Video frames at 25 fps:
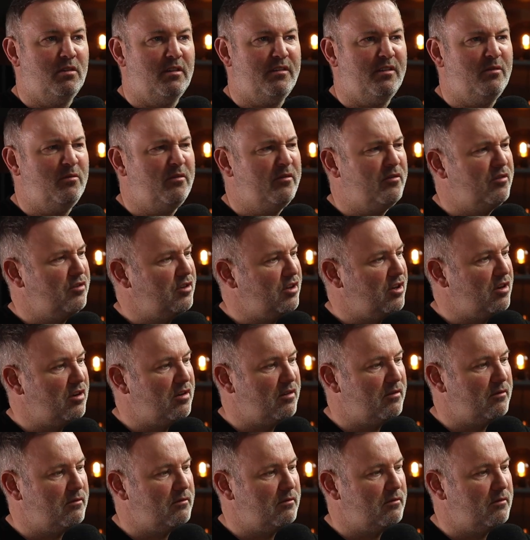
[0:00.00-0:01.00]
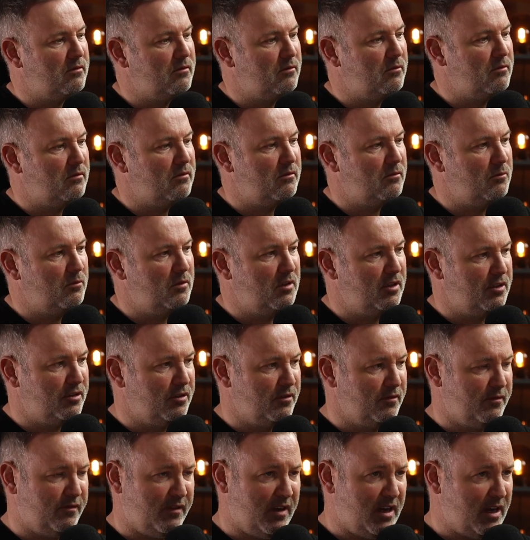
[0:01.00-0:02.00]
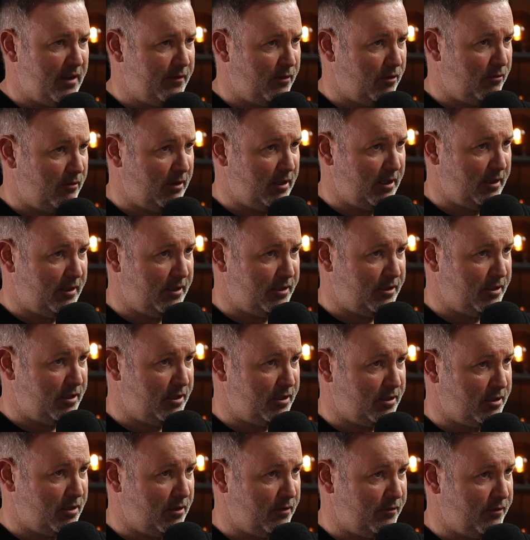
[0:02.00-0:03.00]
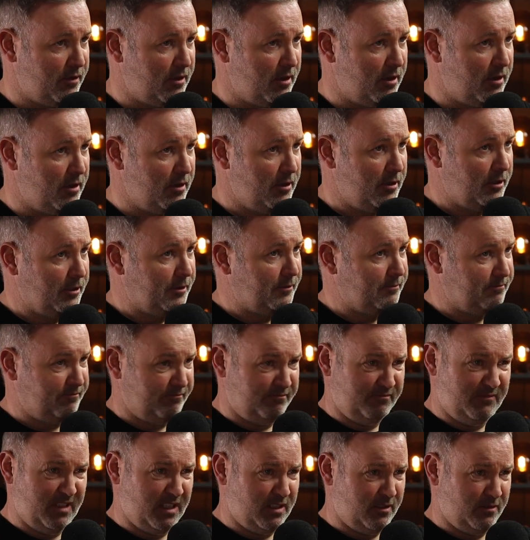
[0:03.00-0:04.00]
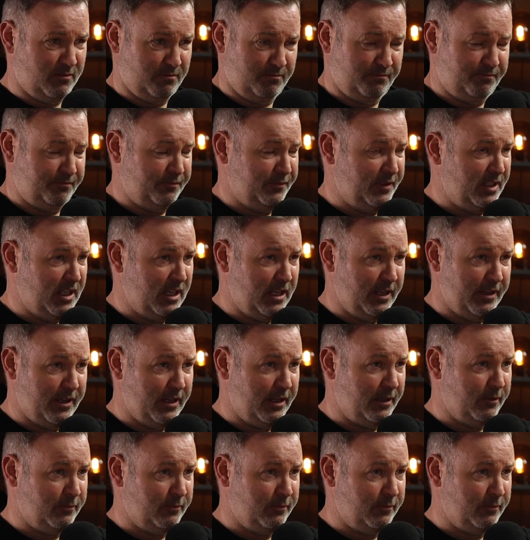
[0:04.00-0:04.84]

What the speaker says: I think we'll have done 5 already this year so far. That's nearly there.